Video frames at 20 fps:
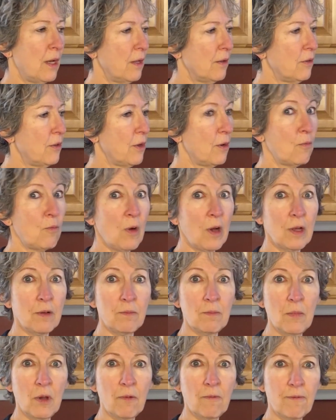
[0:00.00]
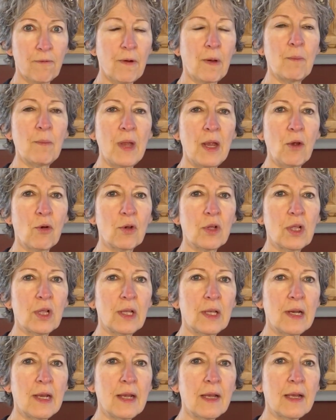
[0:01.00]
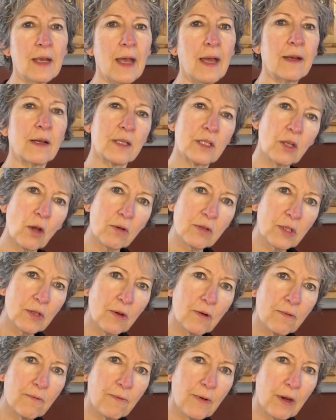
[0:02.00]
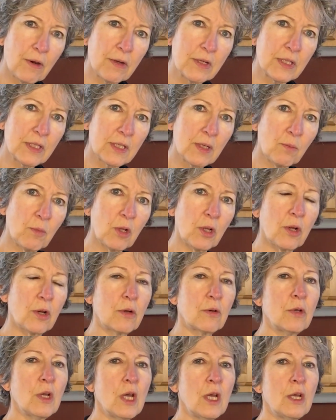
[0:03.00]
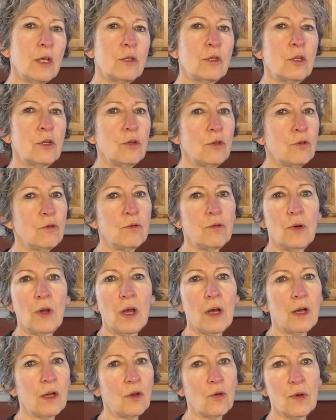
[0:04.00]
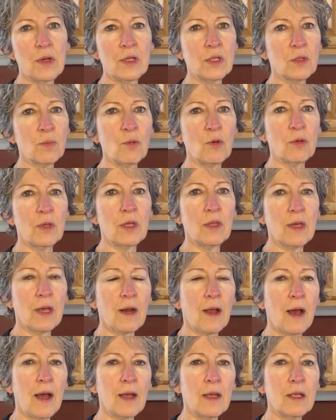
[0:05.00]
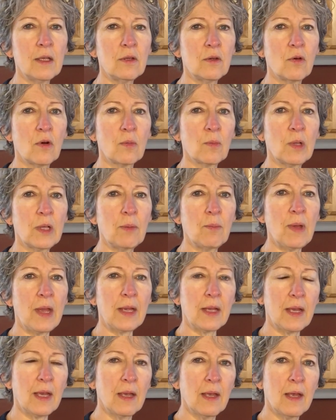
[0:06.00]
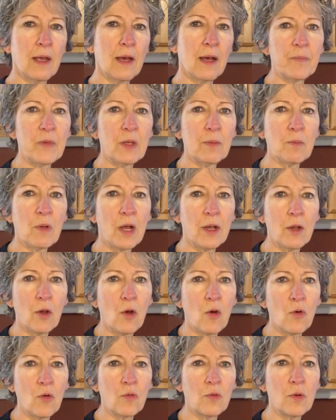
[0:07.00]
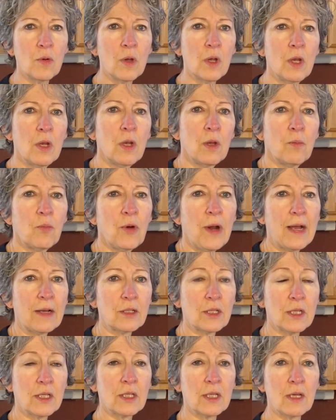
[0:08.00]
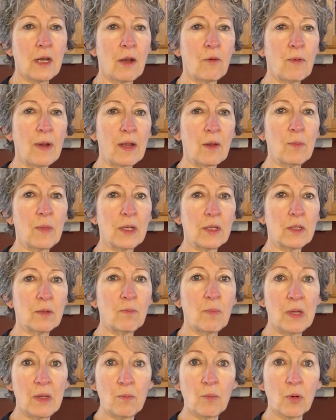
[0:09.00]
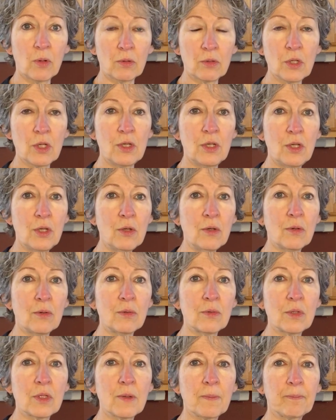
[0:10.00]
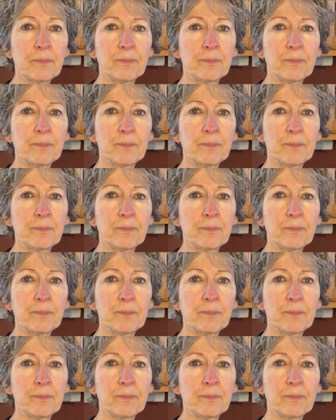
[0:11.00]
the one from Mayo Clinic, and it's also very similar to a green smoothie that I normally make in my own practice and I recommend people to use.